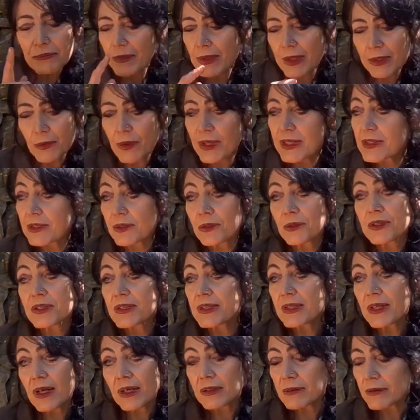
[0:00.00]
otherwise I'm going to
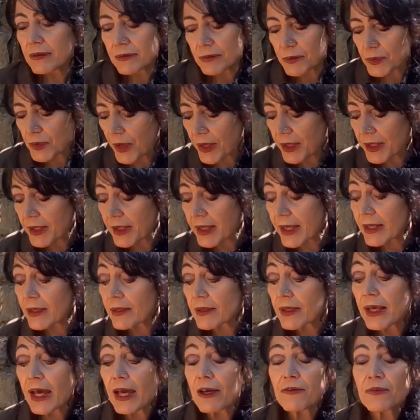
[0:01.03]
start crying again
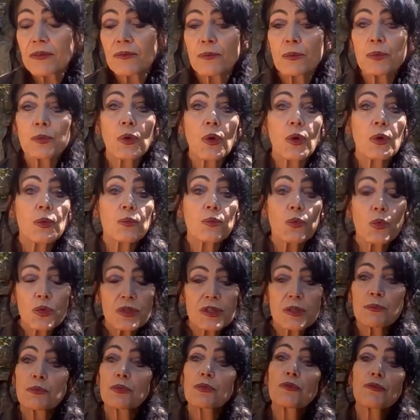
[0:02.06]
and I haven't got
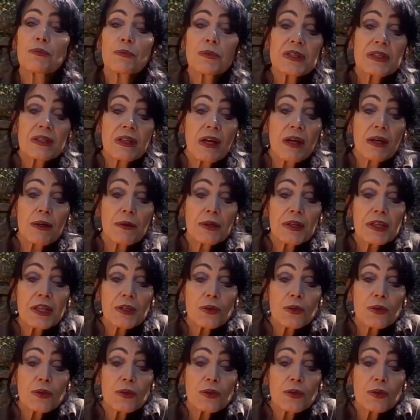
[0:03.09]
waterproof mascara.